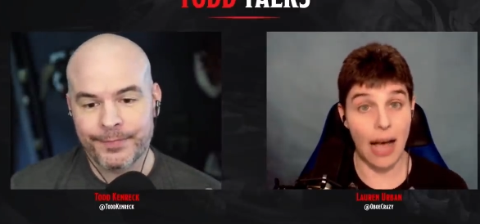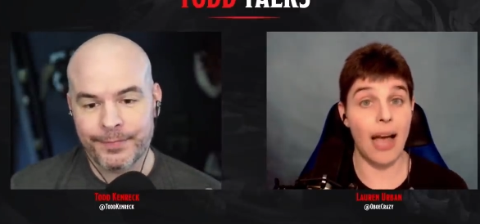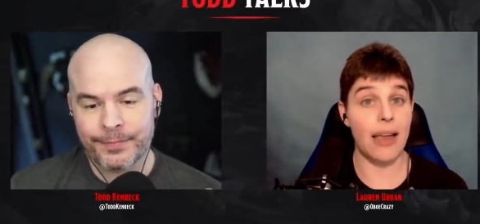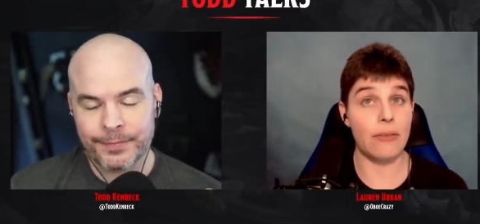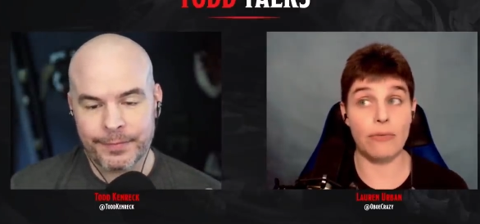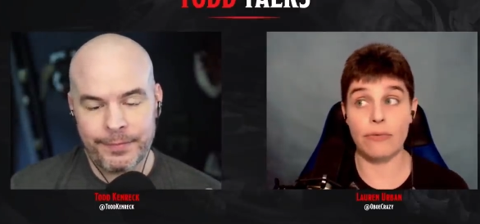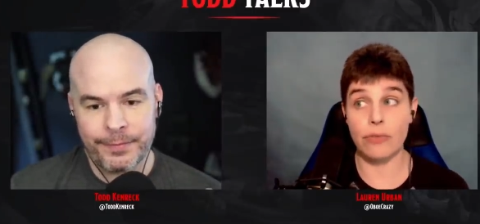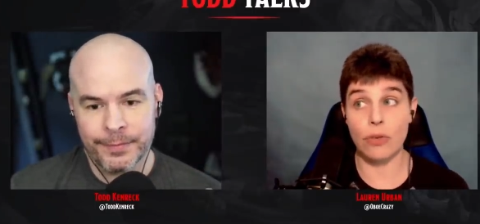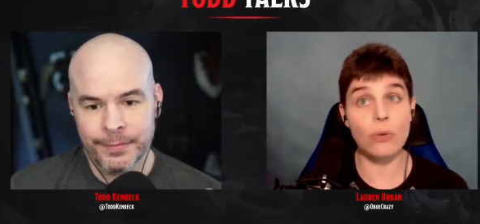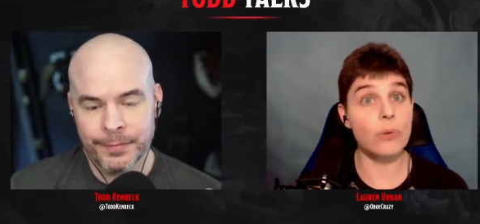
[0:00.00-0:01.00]
Speaker 1: I've
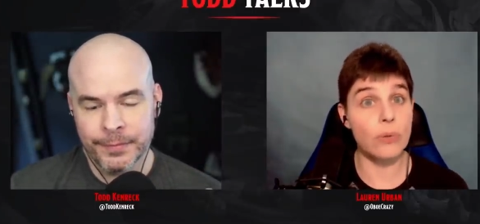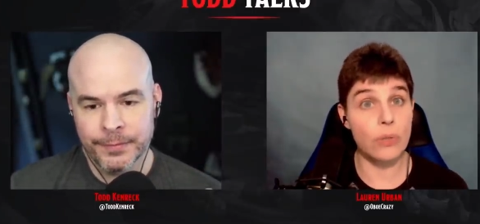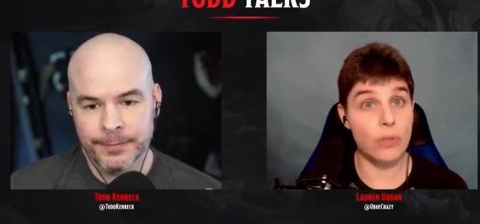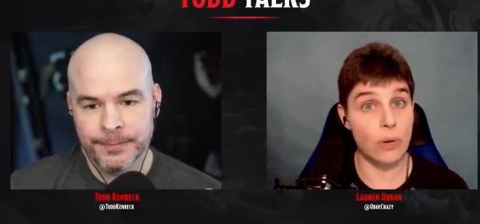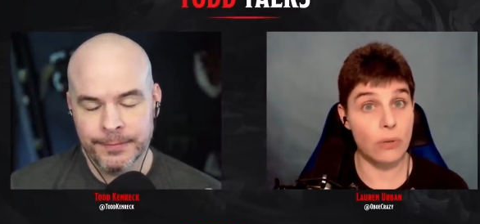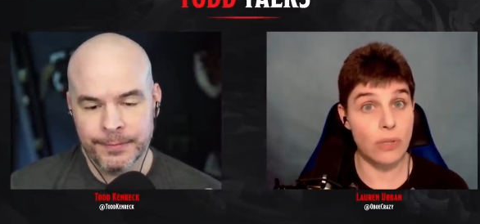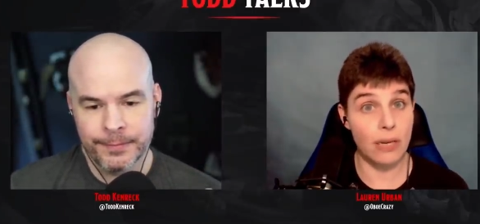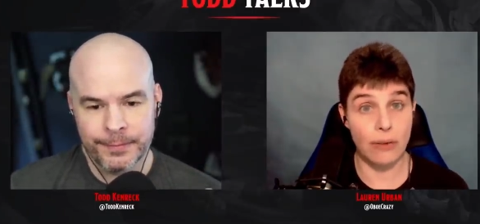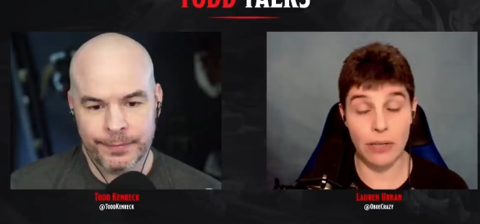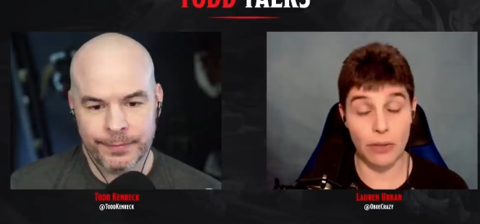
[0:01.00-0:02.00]
used those
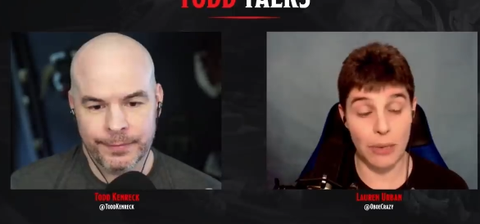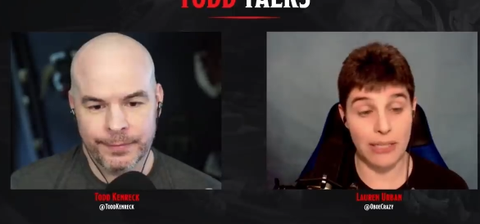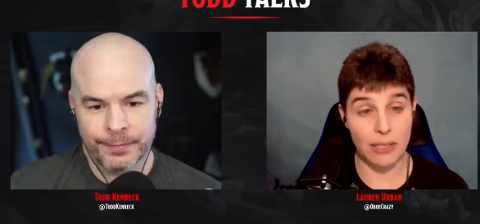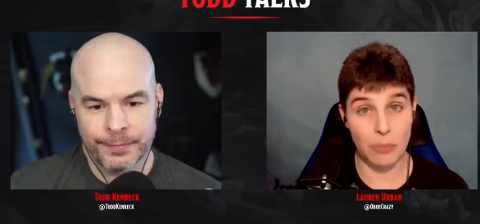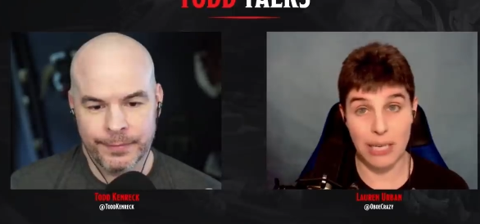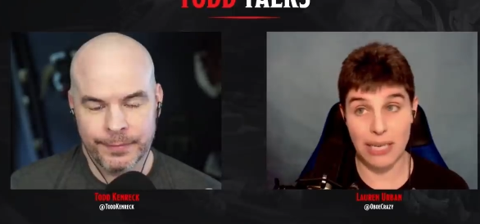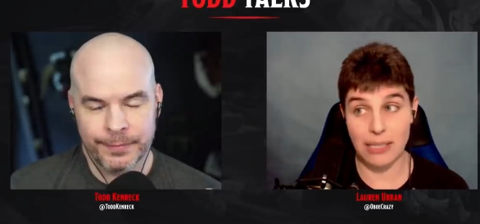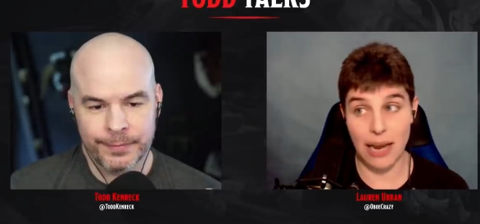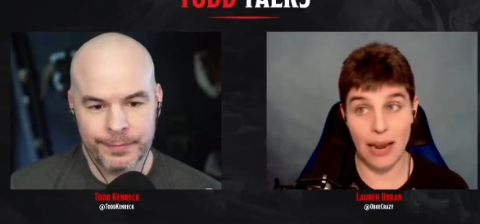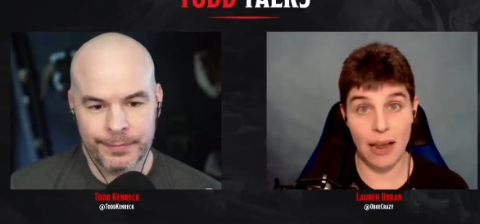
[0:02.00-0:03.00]
on a regular basis
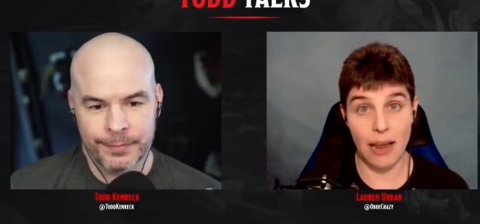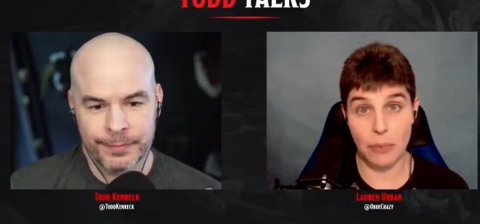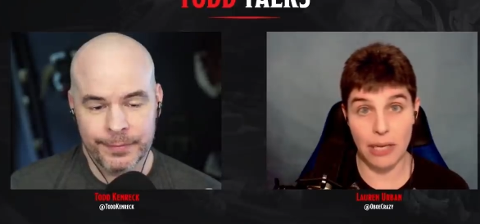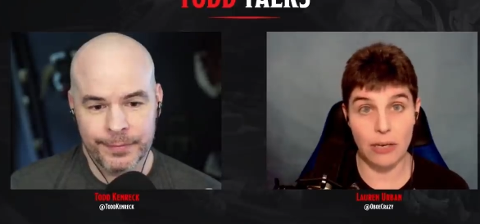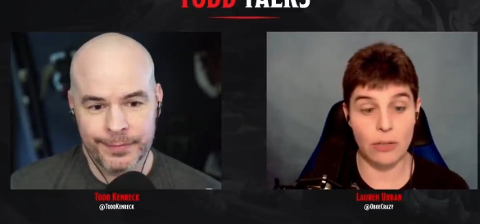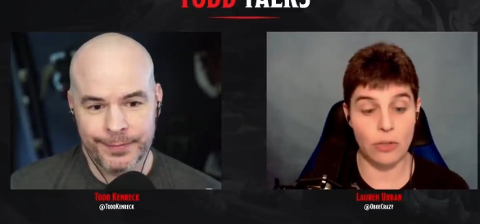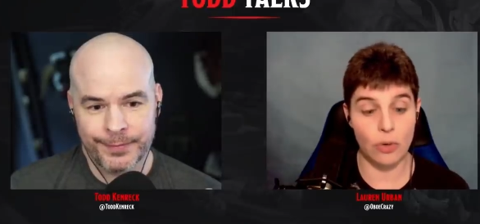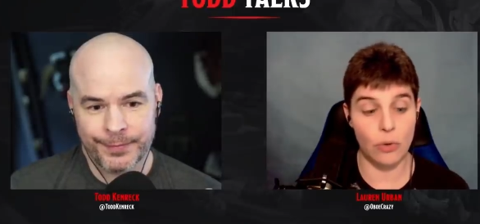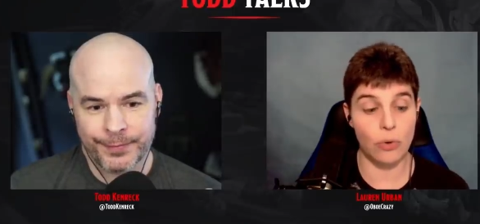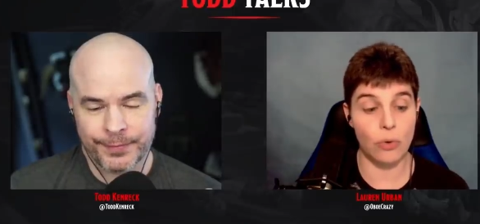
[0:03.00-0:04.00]
because I have players
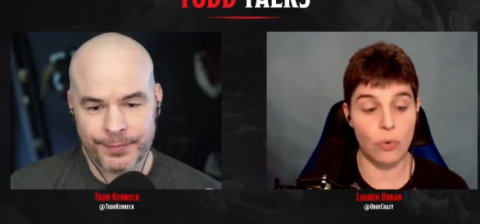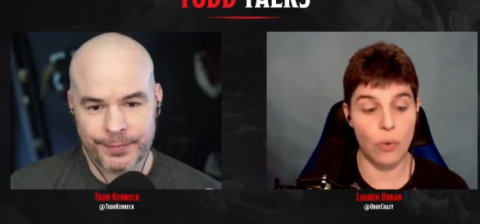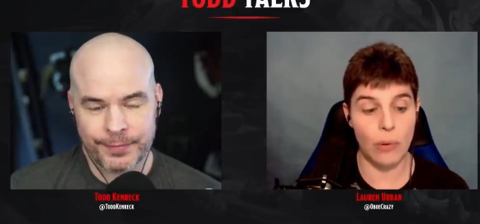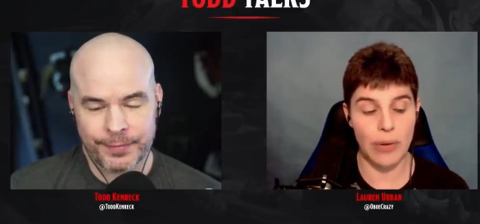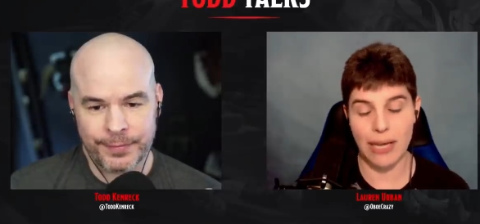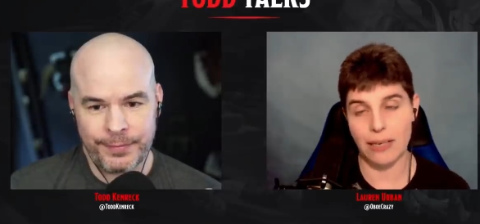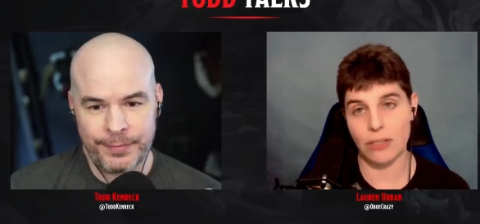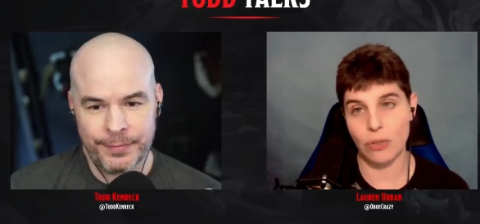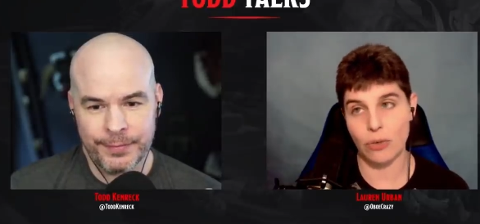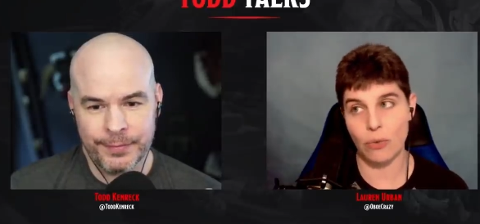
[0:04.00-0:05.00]
who, when we get
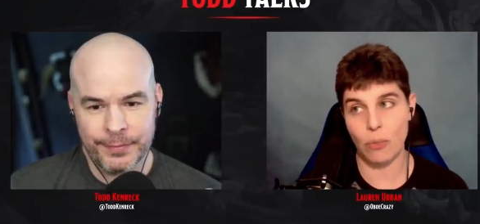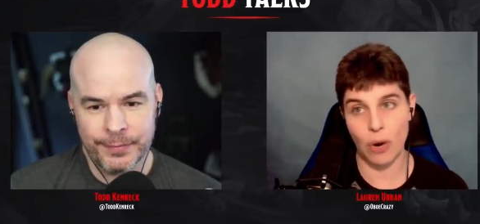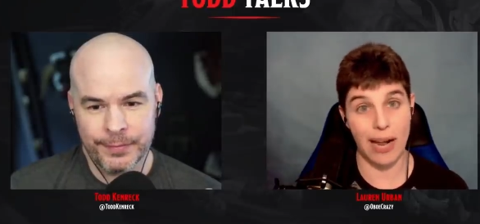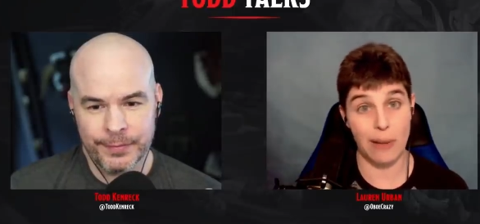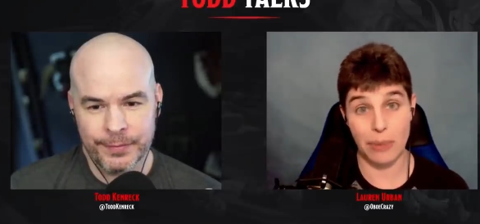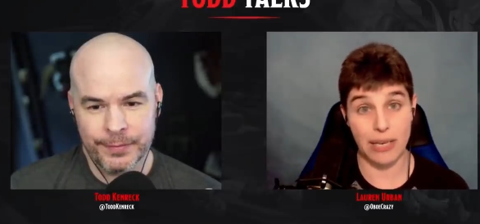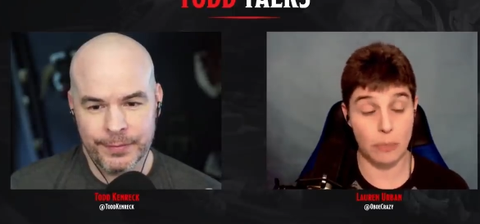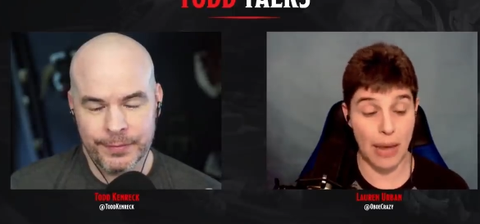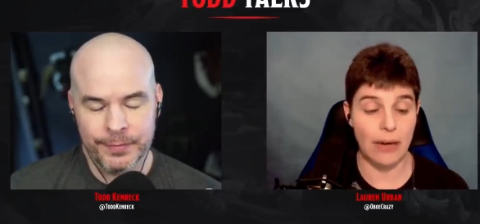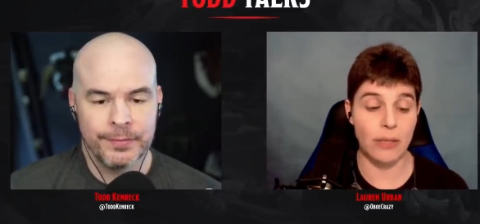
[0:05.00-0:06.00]
into more
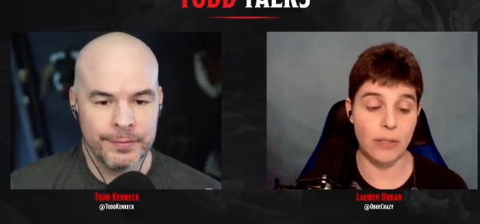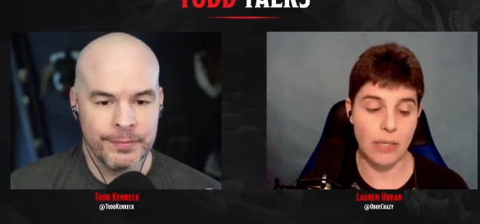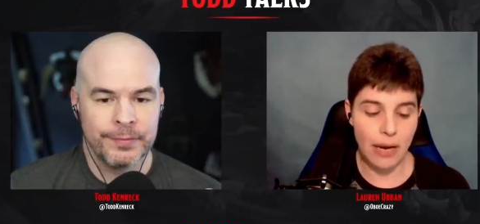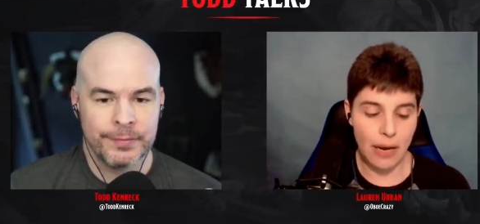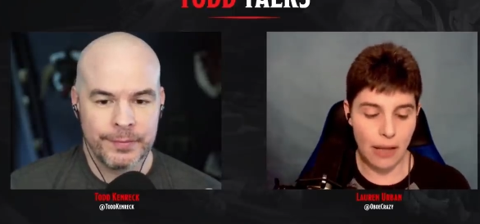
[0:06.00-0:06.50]
complex battles,